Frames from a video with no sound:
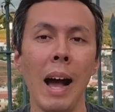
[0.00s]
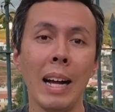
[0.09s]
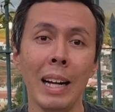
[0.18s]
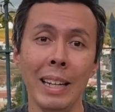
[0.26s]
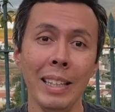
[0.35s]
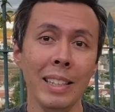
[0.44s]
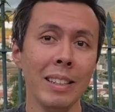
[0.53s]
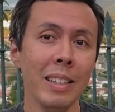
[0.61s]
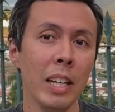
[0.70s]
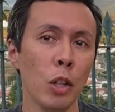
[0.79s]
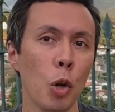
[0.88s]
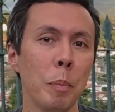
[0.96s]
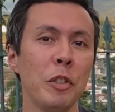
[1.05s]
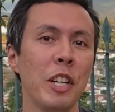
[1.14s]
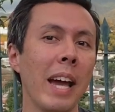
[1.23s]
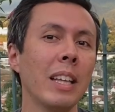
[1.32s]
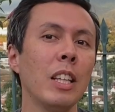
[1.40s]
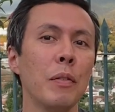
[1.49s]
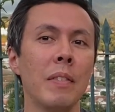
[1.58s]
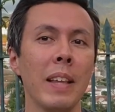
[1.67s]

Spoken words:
a clear and objective